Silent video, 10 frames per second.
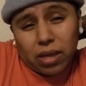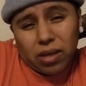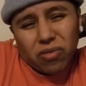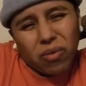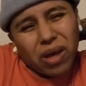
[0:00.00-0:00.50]

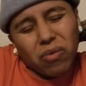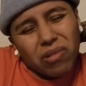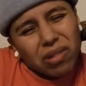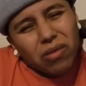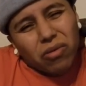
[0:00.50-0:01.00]
so that
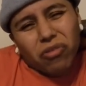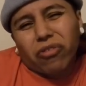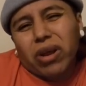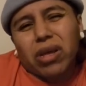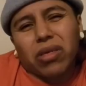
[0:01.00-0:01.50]
was a little
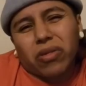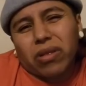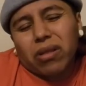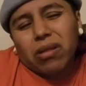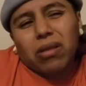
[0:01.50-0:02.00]
strange
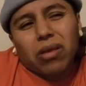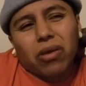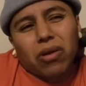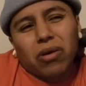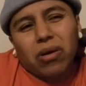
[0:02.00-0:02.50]
and,
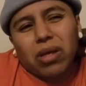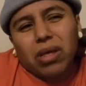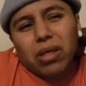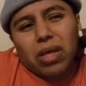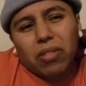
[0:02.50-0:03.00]
you know, it,
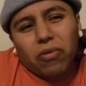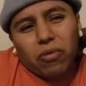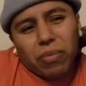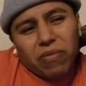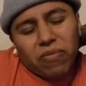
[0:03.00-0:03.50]
it
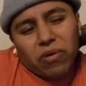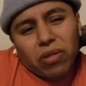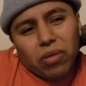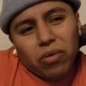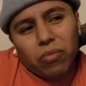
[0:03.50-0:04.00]
threw me for a
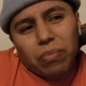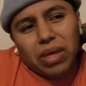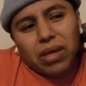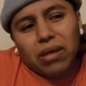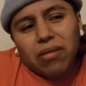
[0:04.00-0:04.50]
loop
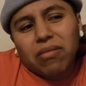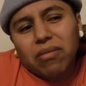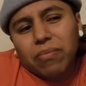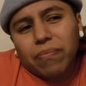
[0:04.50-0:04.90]
because